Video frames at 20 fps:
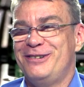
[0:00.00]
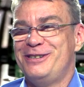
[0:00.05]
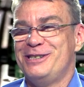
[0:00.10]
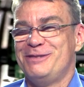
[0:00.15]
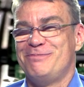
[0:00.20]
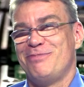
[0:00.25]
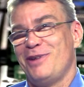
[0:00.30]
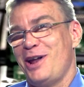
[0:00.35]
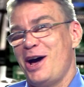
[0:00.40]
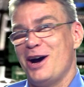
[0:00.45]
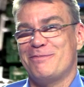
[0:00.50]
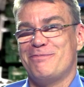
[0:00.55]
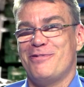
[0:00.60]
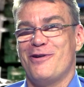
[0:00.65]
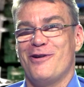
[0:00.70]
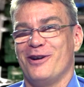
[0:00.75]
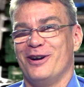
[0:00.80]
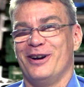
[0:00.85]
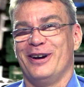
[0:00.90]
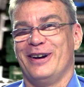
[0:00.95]
We'd block
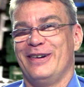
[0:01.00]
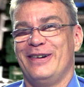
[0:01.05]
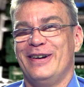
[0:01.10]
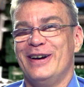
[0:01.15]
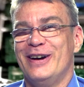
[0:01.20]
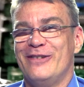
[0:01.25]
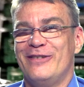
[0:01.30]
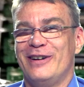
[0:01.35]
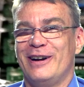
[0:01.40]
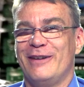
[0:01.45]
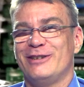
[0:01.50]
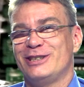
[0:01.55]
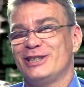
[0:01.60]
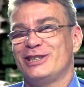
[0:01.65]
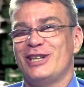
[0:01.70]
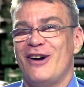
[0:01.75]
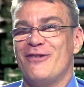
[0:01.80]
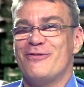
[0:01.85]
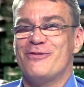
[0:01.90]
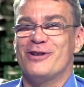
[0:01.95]
port. We'd have a
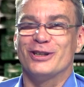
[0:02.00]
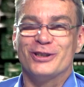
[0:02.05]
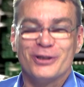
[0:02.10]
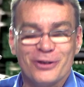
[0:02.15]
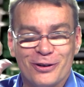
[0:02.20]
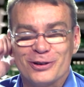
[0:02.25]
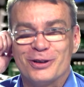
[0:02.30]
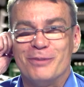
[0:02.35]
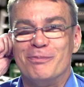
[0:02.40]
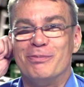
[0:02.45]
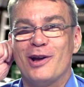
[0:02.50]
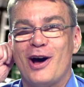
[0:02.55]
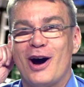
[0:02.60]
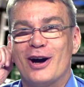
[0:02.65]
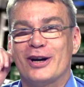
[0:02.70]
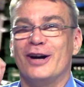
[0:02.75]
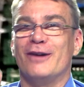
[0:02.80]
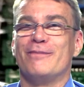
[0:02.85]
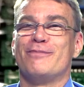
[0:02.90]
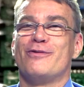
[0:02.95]
software tool to
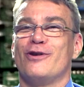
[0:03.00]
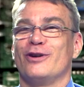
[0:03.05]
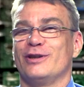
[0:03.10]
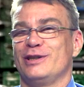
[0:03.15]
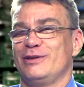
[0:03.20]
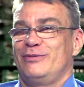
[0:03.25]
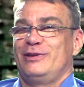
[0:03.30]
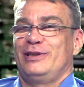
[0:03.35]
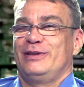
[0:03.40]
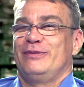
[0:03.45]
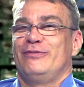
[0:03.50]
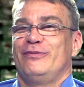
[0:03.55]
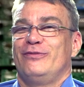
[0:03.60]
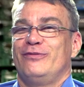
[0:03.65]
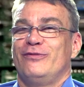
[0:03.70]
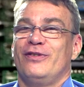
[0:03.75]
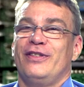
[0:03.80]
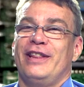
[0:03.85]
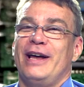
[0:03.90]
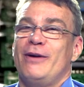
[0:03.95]
block our ports.
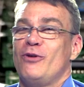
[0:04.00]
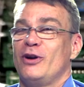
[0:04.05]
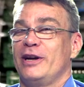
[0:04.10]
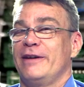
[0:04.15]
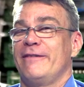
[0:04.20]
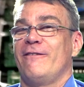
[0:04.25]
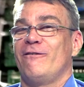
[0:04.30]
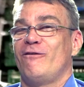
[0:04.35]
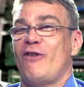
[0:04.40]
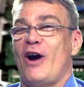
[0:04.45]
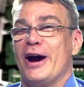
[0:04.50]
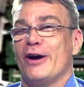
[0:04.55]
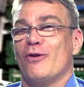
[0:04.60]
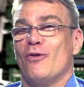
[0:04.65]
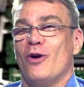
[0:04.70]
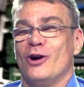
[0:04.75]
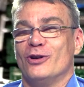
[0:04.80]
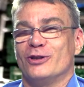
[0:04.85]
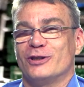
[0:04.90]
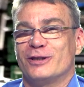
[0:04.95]
They weren't even
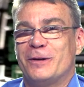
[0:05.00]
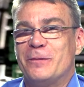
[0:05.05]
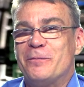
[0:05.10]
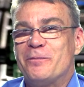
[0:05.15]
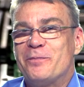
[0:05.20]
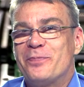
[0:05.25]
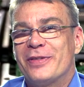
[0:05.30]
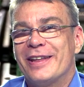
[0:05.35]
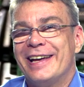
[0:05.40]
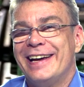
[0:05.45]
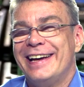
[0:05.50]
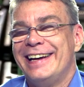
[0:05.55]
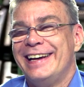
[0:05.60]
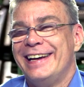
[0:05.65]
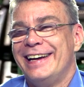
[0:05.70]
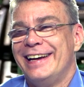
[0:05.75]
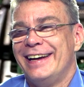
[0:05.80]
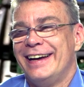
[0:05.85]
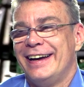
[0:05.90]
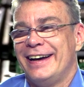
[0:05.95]
firewalls.
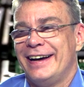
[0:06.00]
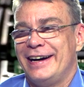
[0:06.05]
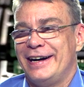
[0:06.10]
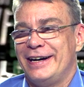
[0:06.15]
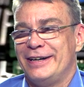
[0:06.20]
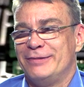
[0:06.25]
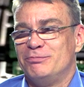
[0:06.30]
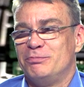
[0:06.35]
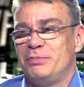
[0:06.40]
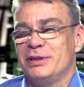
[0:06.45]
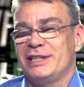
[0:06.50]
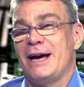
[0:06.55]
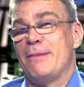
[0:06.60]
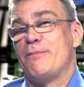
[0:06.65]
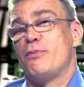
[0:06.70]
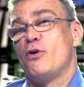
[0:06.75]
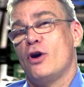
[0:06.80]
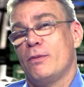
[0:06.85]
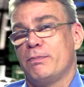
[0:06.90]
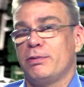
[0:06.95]
But
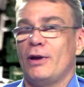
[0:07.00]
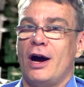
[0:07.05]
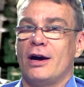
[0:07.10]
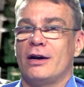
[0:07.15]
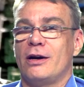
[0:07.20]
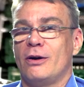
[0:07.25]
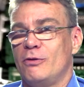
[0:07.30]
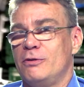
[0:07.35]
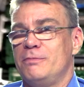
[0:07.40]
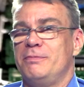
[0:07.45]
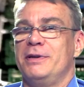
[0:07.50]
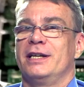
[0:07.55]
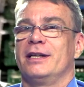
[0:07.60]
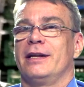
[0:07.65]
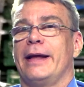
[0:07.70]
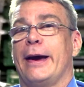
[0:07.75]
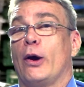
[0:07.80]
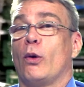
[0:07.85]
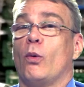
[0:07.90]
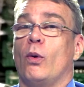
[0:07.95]
that port blocker would be a
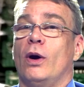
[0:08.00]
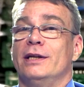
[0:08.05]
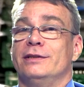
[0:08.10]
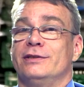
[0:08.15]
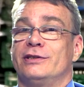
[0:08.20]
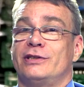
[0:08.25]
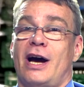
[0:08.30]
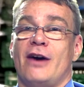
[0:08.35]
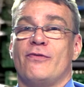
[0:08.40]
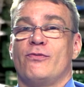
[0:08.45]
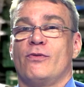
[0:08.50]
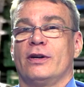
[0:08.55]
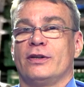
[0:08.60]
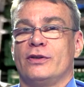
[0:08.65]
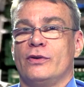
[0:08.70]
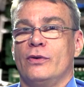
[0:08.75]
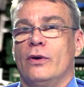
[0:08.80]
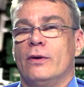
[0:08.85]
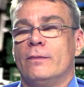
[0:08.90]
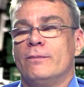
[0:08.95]
Layer 1 software
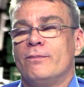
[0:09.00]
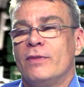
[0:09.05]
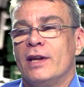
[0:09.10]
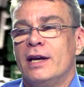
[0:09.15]
tool.